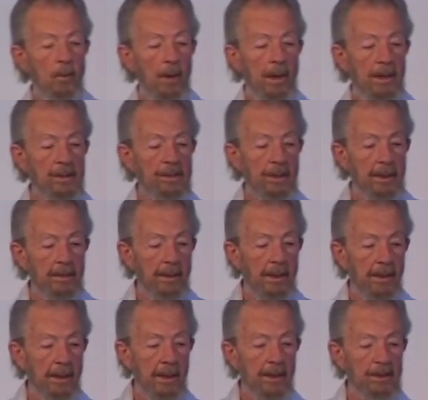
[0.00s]
one has to come
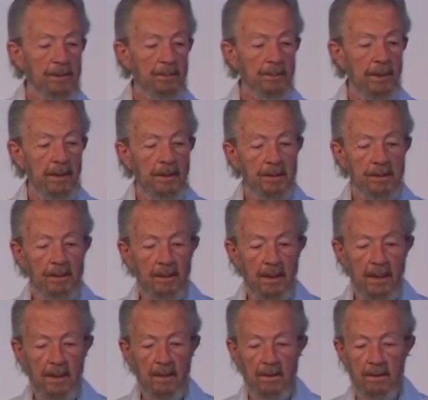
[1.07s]
out of that space
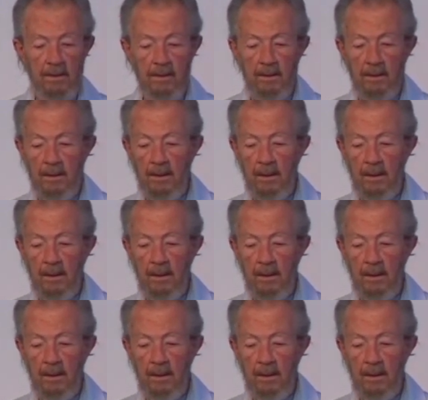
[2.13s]
and